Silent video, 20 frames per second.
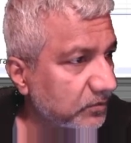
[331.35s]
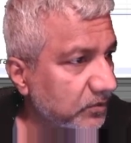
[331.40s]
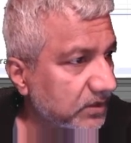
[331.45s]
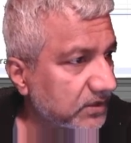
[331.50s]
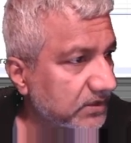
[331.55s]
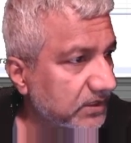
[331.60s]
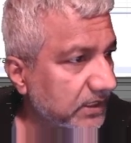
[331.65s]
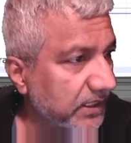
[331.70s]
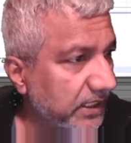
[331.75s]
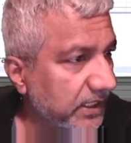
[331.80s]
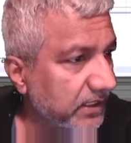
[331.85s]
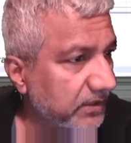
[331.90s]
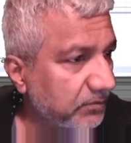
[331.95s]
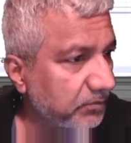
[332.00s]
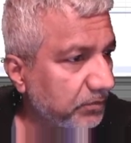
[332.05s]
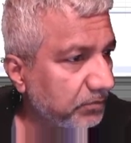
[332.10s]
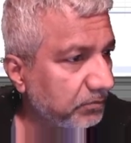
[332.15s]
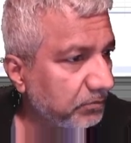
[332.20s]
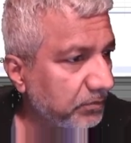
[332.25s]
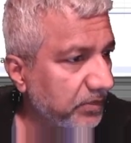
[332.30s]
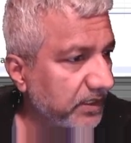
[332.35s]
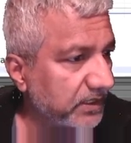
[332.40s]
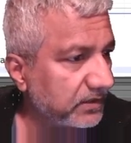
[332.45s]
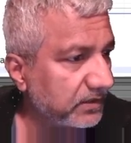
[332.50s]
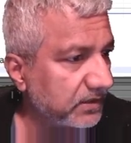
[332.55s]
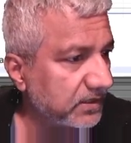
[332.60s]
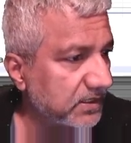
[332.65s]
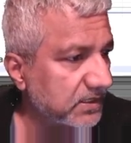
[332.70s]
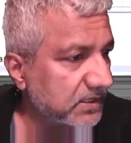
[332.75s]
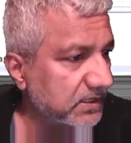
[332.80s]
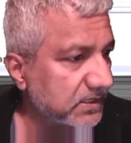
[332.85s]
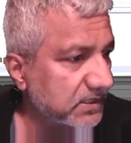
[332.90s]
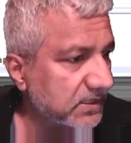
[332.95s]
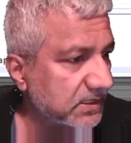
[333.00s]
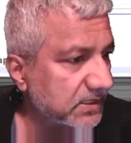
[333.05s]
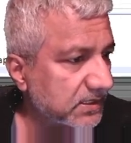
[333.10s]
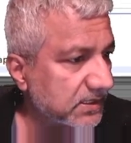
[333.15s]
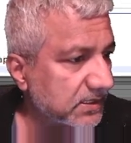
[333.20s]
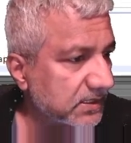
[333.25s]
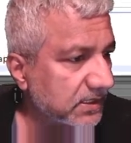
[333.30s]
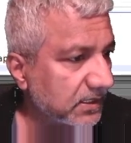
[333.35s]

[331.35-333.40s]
once again, pick this,